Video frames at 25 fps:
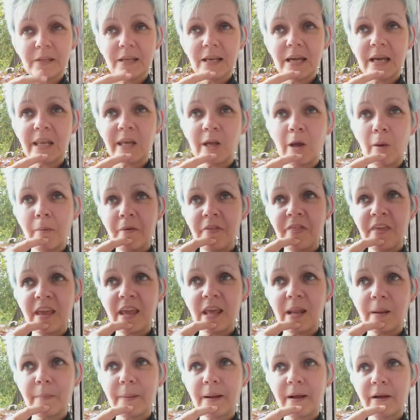And it got me
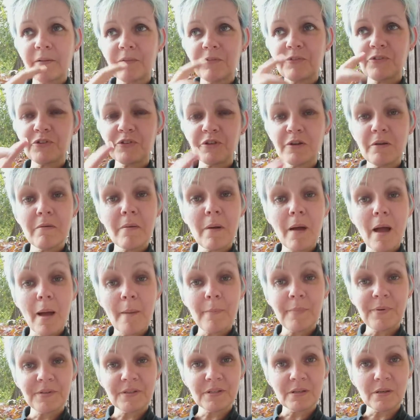thinking about two
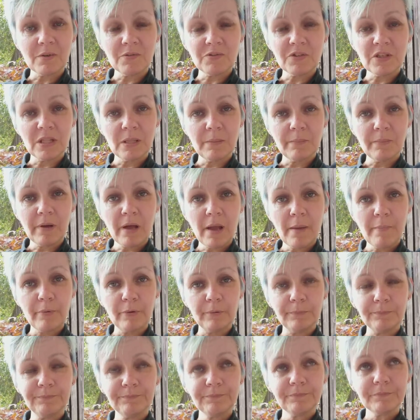episodes in the
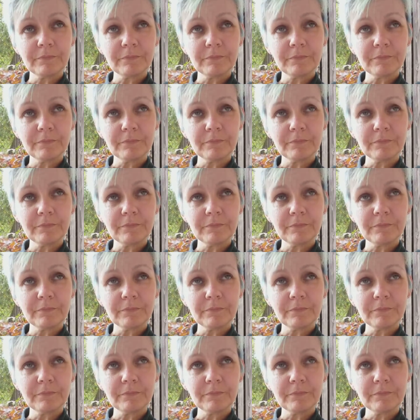Bible.